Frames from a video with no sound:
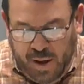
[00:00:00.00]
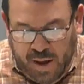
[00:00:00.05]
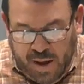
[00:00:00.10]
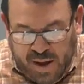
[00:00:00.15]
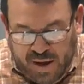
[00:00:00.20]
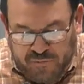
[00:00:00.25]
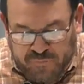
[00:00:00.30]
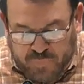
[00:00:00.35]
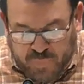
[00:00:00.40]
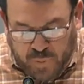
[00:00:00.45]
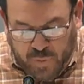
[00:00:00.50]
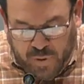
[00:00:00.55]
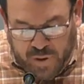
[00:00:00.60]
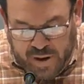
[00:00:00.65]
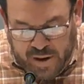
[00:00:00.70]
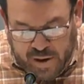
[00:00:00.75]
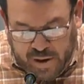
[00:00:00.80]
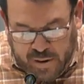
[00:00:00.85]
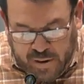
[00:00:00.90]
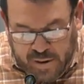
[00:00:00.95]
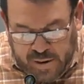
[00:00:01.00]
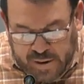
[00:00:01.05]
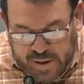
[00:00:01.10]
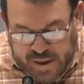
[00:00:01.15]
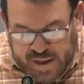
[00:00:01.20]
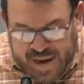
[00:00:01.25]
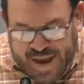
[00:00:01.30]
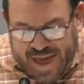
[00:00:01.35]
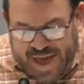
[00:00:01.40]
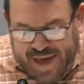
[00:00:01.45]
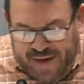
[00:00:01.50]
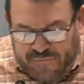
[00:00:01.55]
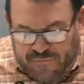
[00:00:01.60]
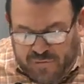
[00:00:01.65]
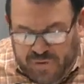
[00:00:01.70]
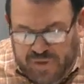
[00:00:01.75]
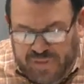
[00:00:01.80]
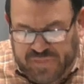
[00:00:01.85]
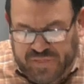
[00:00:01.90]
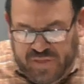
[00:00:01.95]
of prayer. In
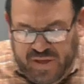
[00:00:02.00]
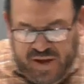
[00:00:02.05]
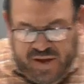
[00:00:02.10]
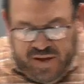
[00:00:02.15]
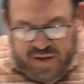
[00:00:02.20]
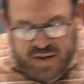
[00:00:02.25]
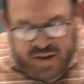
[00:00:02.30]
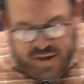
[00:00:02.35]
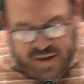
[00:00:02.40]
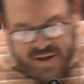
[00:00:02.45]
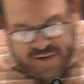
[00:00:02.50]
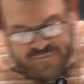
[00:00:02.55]
everything, give